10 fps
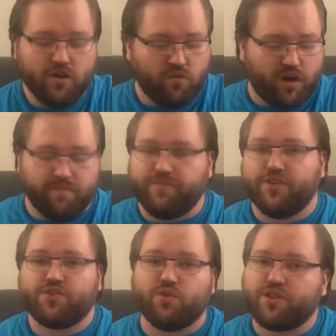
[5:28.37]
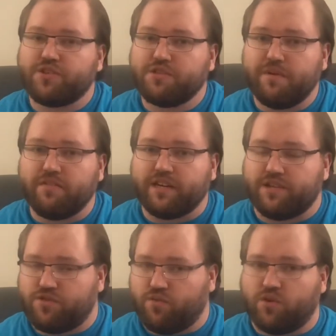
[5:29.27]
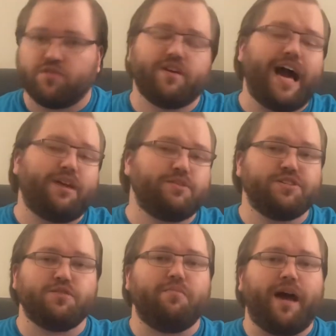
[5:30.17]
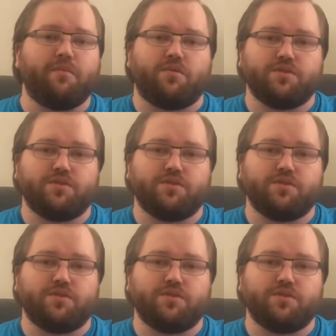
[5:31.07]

well, the sword of the Spirit is the Word of God, which is the Bible.